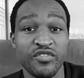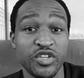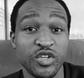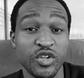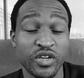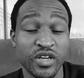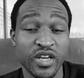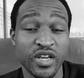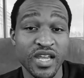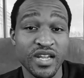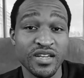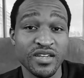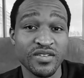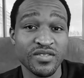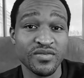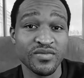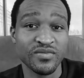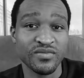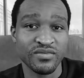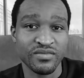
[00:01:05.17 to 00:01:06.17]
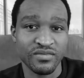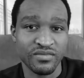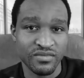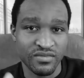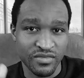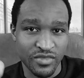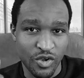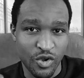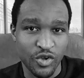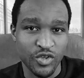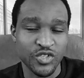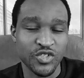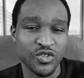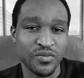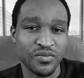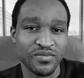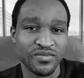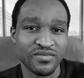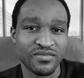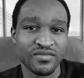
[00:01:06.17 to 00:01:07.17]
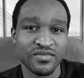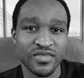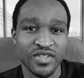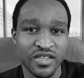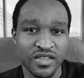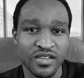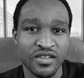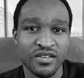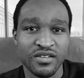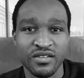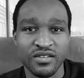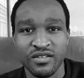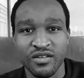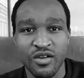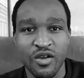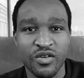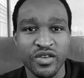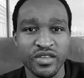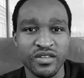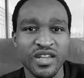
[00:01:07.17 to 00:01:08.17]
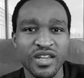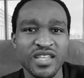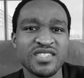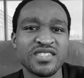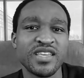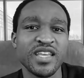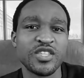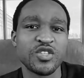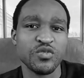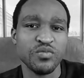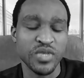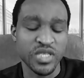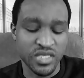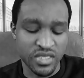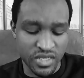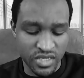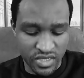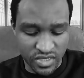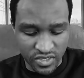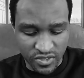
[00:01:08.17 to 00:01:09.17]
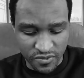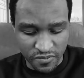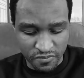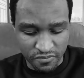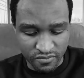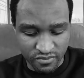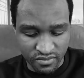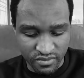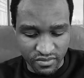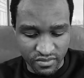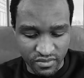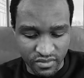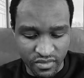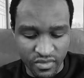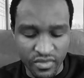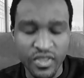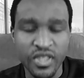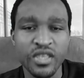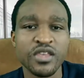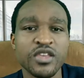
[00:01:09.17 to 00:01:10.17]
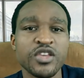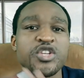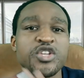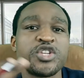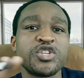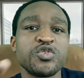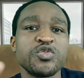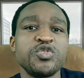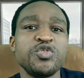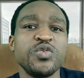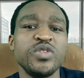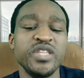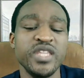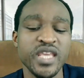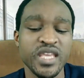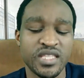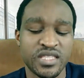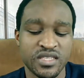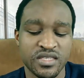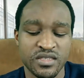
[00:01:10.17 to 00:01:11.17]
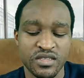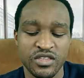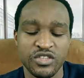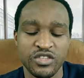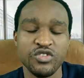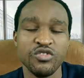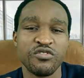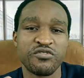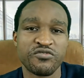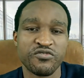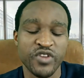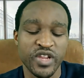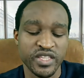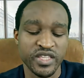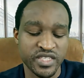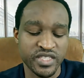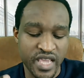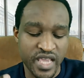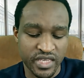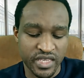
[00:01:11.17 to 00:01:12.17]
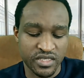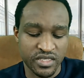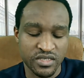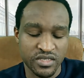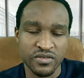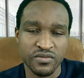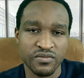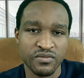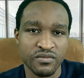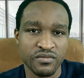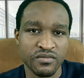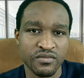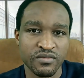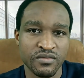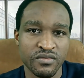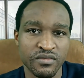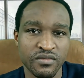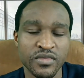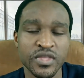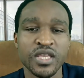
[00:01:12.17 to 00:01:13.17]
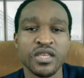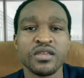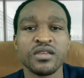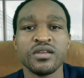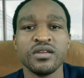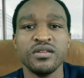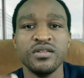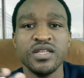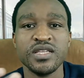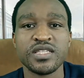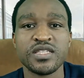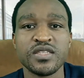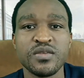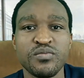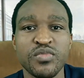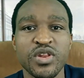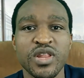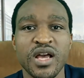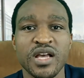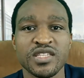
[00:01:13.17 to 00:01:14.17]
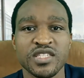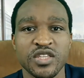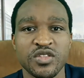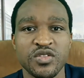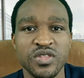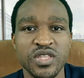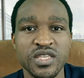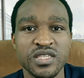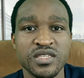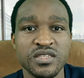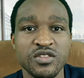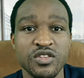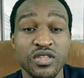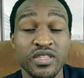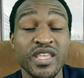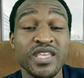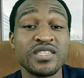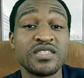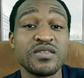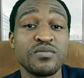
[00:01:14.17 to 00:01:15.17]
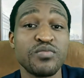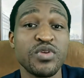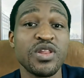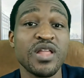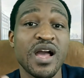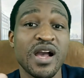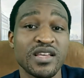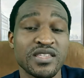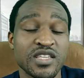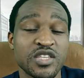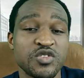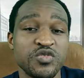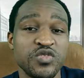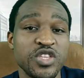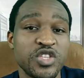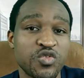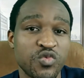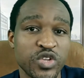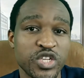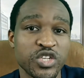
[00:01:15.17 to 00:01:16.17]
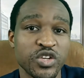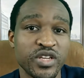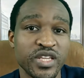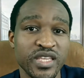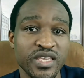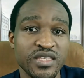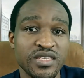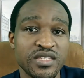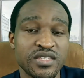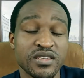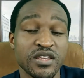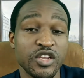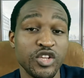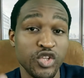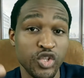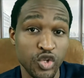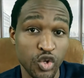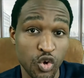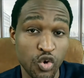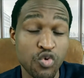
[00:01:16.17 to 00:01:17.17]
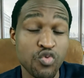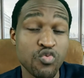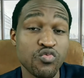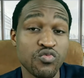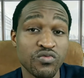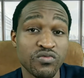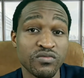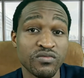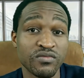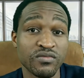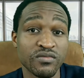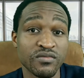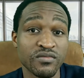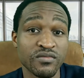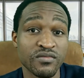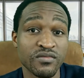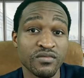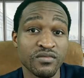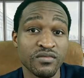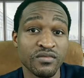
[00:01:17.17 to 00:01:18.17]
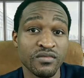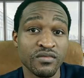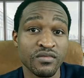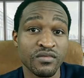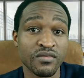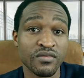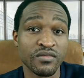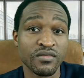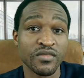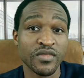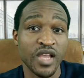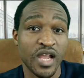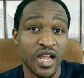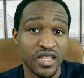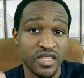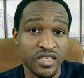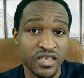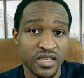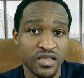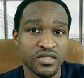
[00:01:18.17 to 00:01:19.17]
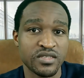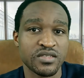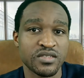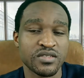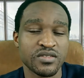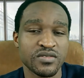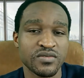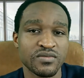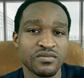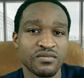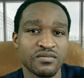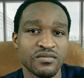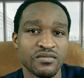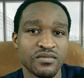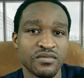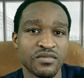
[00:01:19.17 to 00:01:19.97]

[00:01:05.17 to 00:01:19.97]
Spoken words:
Have you done that? Awesome. Okay, let's get to business. Should you date your friend's ex? The simple answer to this question is no and yes,